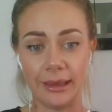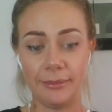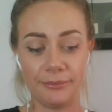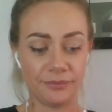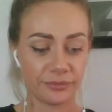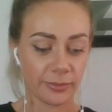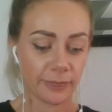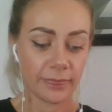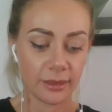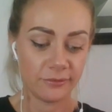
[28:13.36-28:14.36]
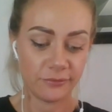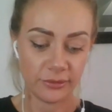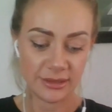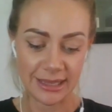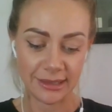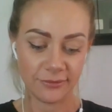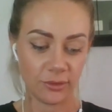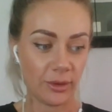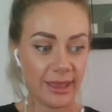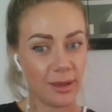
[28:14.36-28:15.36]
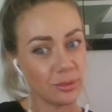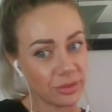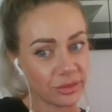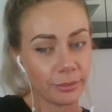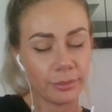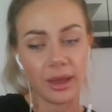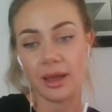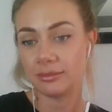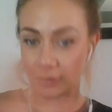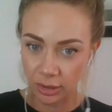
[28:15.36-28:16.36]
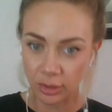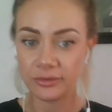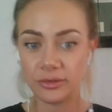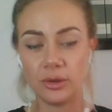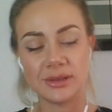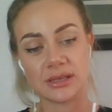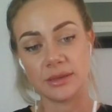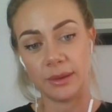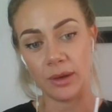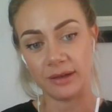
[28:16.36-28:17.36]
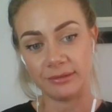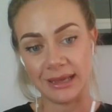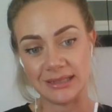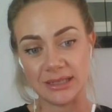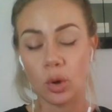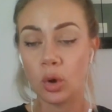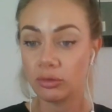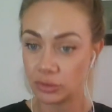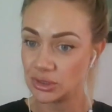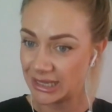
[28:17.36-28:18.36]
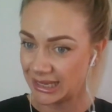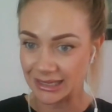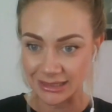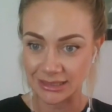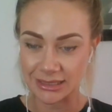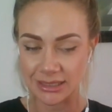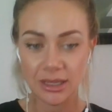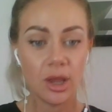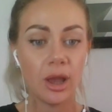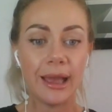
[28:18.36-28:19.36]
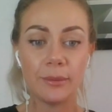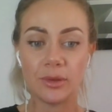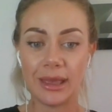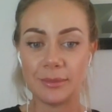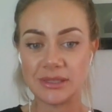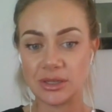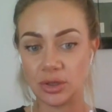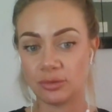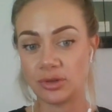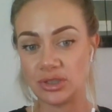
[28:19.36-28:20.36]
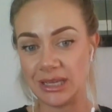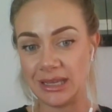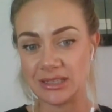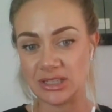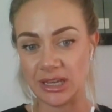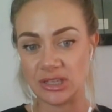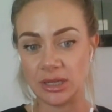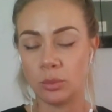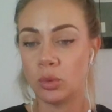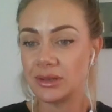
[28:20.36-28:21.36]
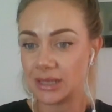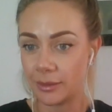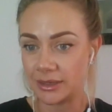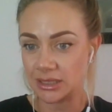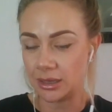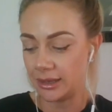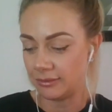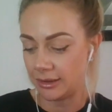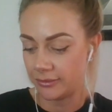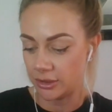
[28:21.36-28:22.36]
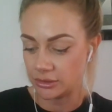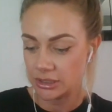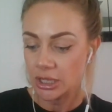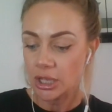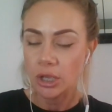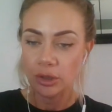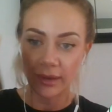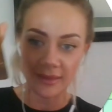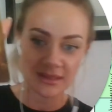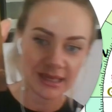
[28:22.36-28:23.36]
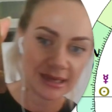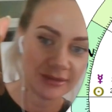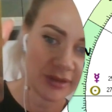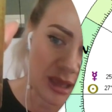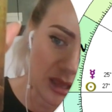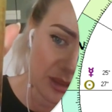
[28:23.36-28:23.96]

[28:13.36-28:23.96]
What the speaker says: for the sake of your health. But a lot of you, it's going to be work related or routines. How are your habits and your routines changing, and what is coming to light around those? You get the 10 of